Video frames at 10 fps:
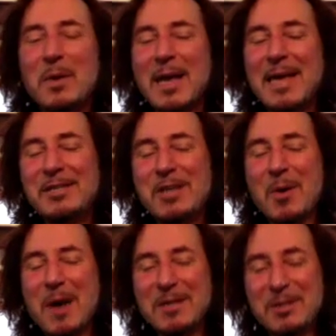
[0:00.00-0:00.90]
Hey,
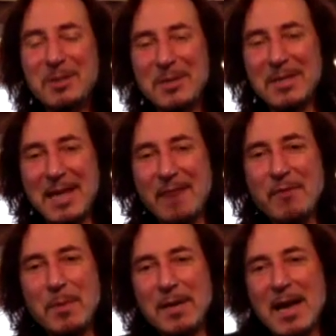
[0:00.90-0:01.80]
Joe. How you doing? Hey,
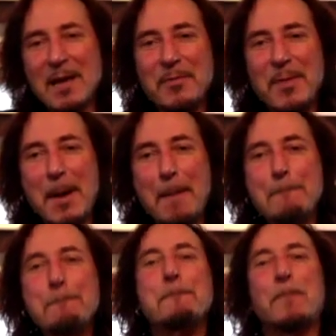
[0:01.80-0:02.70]
everybody out there.
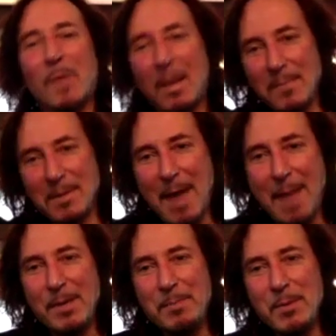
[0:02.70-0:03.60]
I'm
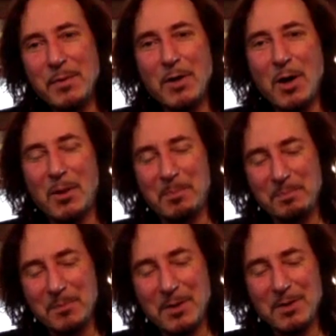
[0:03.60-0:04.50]
happy to be with y'all.
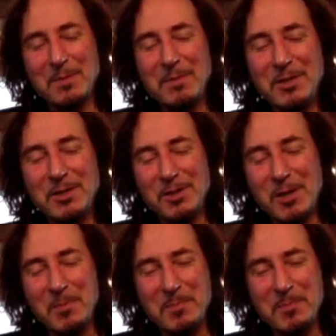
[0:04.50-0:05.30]
Good to meet you, Joe.